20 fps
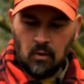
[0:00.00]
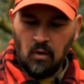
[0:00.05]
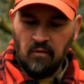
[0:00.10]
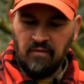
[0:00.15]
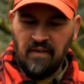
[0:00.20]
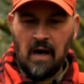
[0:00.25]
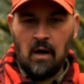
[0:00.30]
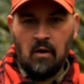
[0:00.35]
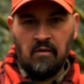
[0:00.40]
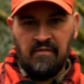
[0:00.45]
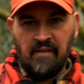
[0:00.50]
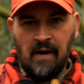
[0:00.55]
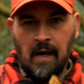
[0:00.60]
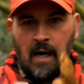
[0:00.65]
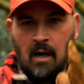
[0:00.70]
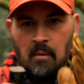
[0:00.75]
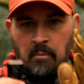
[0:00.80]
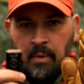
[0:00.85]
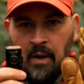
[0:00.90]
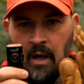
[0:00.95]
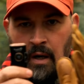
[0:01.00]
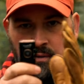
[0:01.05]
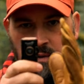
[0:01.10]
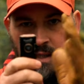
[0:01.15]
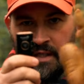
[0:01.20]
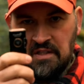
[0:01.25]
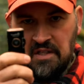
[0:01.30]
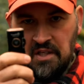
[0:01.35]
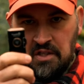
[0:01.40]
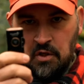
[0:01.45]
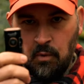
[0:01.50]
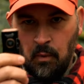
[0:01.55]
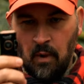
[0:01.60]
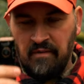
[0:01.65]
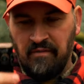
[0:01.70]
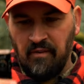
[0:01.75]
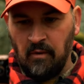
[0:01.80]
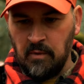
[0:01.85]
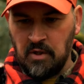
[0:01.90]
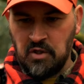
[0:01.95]
love how far and proud that sits
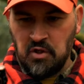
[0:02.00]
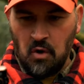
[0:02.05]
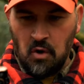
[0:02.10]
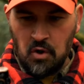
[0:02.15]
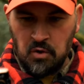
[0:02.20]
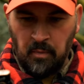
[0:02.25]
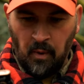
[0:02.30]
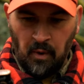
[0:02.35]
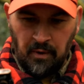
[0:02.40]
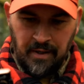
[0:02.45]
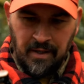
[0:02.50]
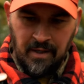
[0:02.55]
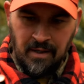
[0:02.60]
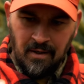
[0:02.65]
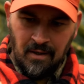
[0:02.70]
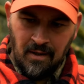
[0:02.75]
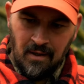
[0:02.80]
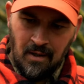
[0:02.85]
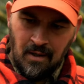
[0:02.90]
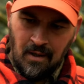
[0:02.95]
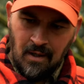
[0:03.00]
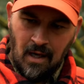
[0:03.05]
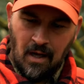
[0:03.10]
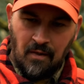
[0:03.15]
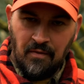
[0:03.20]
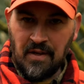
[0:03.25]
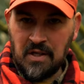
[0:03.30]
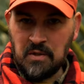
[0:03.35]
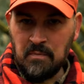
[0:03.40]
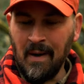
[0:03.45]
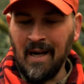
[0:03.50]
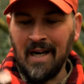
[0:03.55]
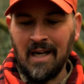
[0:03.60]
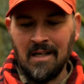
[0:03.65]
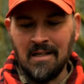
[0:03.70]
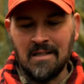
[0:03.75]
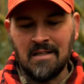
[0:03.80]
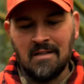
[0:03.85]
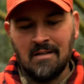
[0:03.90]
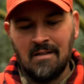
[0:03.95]
away from the torch body, and this
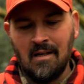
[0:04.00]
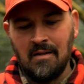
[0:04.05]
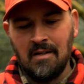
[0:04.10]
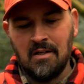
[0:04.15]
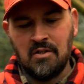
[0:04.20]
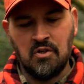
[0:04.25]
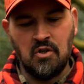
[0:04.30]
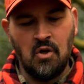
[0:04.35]
means that this